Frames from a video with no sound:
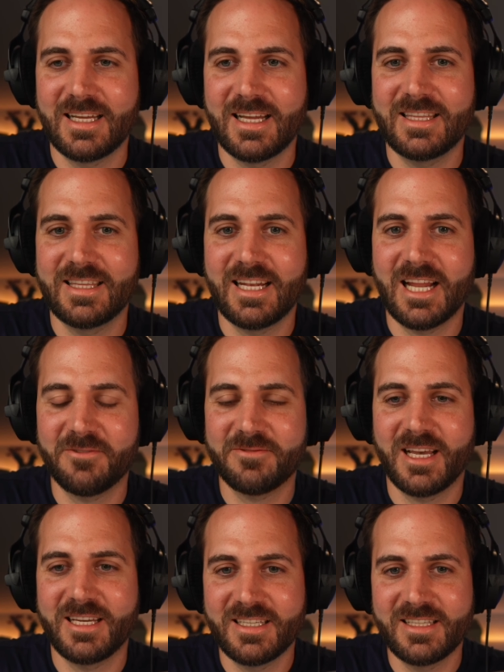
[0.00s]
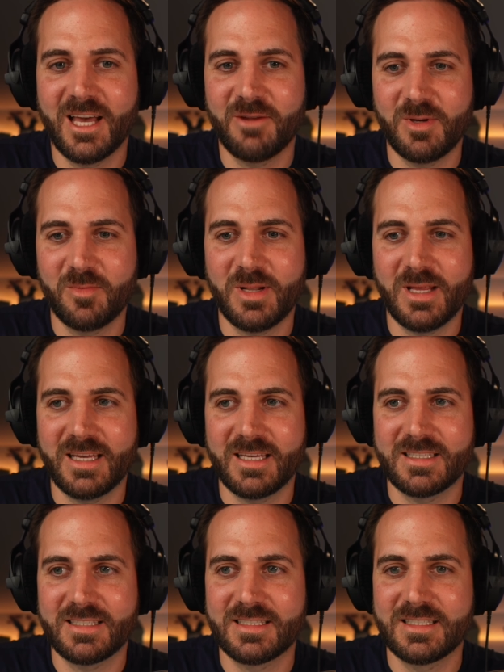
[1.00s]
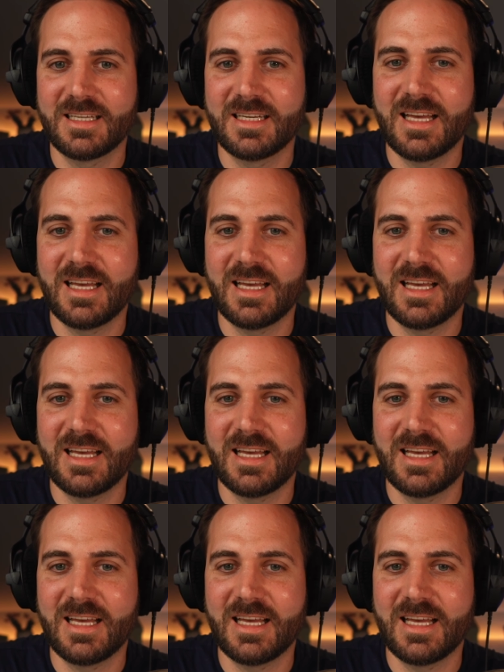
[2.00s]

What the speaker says: and then after I did that replace,